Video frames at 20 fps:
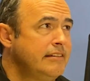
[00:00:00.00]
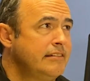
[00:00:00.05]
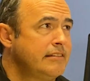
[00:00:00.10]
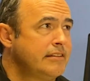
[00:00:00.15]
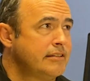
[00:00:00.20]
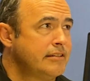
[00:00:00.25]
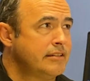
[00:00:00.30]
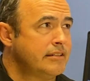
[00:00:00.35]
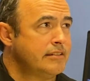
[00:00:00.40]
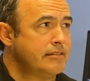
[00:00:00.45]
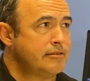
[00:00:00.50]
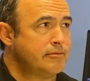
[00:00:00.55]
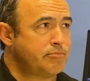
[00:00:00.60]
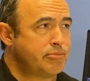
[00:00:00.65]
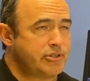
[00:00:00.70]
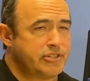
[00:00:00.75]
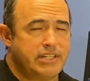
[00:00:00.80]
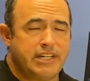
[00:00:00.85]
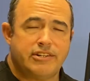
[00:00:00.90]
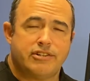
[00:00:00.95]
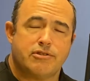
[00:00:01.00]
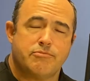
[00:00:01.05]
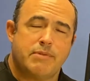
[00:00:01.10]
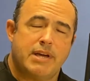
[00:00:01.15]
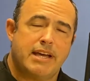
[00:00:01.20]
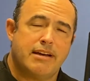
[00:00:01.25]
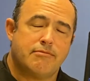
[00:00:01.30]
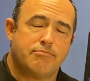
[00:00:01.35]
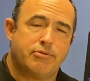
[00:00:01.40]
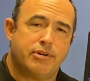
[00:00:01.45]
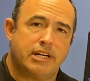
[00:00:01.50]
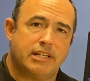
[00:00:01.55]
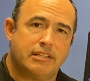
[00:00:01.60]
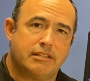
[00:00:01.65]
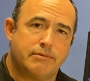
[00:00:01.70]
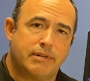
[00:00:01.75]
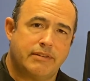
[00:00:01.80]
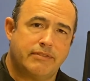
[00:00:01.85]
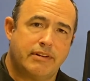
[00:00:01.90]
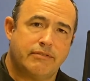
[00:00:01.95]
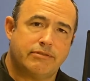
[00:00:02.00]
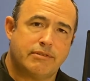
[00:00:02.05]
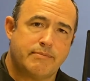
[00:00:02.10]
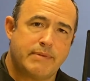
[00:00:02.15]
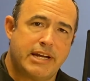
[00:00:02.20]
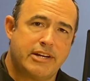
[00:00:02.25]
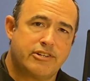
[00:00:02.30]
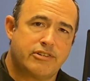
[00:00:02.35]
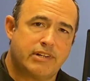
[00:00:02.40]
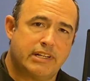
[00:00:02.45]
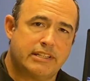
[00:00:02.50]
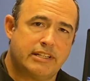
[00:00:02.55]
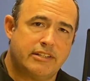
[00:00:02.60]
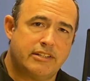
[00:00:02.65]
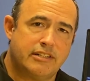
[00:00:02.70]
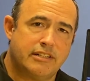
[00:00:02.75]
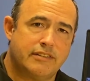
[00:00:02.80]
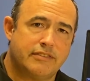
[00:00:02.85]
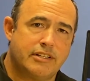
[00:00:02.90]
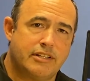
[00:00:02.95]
the procedure may have put a little bit of inflammation on the nerve.